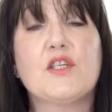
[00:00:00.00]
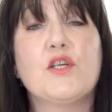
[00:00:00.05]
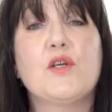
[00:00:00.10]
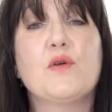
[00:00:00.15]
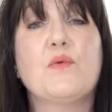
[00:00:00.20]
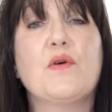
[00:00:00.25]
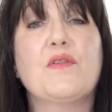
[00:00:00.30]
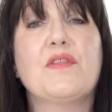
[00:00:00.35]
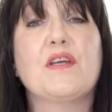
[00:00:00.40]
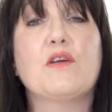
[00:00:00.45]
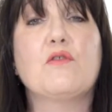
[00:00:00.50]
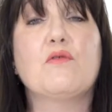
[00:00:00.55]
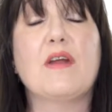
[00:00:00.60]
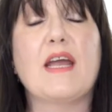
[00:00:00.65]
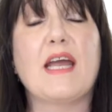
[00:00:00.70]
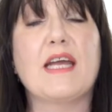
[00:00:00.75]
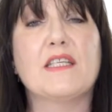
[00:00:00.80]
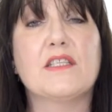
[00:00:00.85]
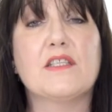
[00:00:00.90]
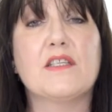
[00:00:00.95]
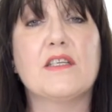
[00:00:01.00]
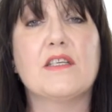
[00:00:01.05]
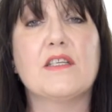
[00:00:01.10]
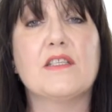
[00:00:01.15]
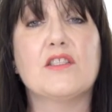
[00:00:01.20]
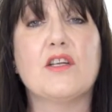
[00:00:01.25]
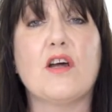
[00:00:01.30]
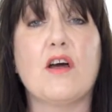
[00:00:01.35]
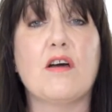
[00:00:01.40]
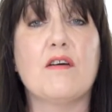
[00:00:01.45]
who were the
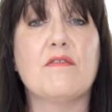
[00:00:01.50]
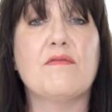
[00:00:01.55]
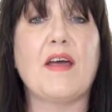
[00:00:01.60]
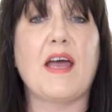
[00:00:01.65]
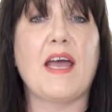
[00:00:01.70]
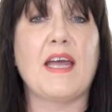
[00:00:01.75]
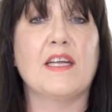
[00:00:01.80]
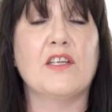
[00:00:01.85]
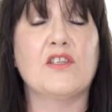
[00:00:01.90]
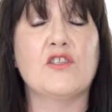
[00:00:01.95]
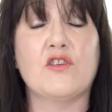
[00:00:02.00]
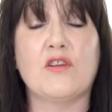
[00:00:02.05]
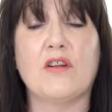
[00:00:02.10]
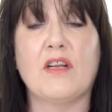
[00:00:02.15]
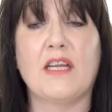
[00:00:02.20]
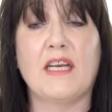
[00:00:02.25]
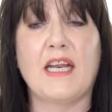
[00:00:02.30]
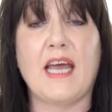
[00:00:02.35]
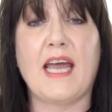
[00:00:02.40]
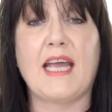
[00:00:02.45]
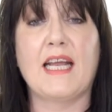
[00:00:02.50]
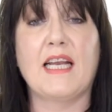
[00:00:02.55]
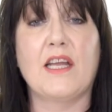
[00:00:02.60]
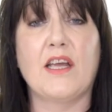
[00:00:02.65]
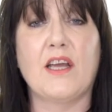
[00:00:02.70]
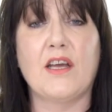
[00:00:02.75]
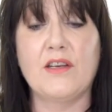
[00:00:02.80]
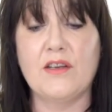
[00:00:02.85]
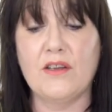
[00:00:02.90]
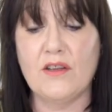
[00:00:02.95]
creators of Angel and
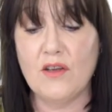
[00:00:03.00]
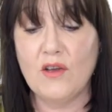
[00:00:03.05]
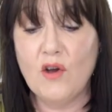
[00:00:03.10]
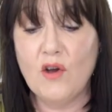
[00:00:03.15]
Alien.